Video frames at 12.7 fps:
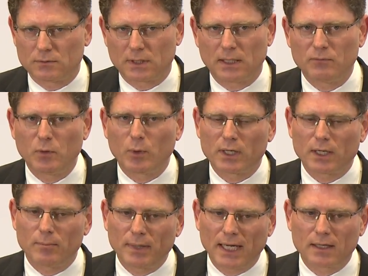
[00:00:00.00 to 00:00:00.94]
Okay? and we will
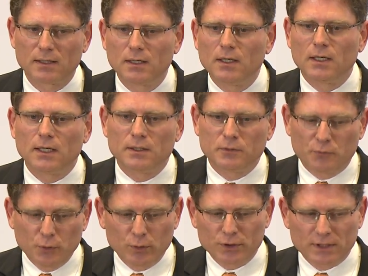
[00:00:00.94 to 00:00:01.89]
come back in
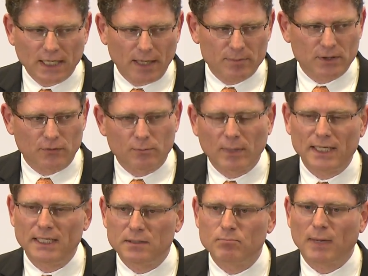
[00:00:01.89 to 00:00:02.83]
future types of
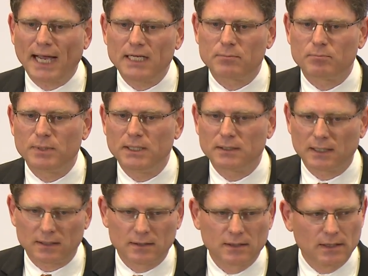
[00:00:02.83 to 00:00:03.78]
money. It might be
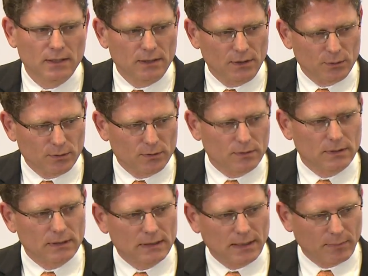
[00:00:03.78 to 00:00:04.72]
that you know
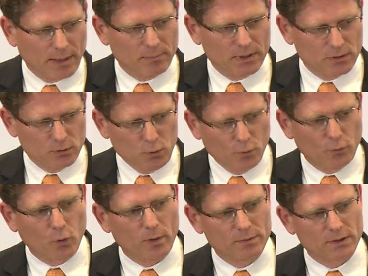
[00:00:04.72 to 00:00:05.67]
there might be new
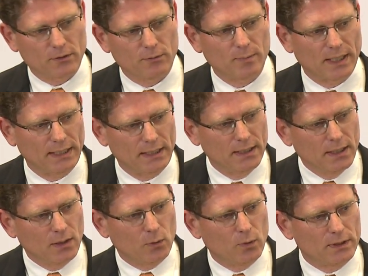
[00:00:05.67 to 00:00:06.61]
forms of money
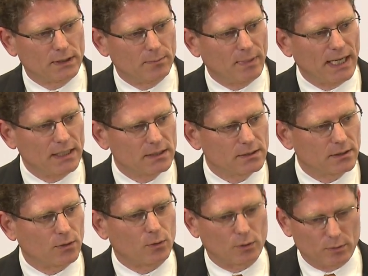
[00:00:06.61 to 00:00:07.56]
where the
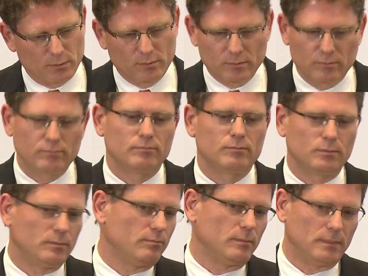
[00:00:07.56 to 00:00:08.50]
banks or
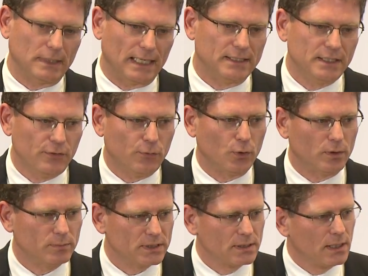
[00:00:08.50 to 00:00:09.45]
IT
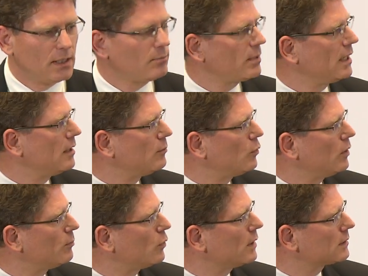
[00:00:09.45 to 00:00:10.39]
firms play a
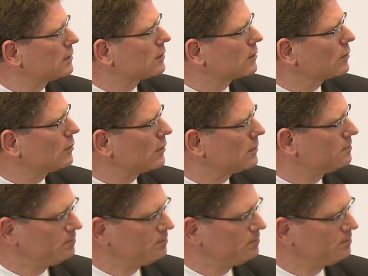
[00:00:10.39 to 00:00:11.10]
more important role.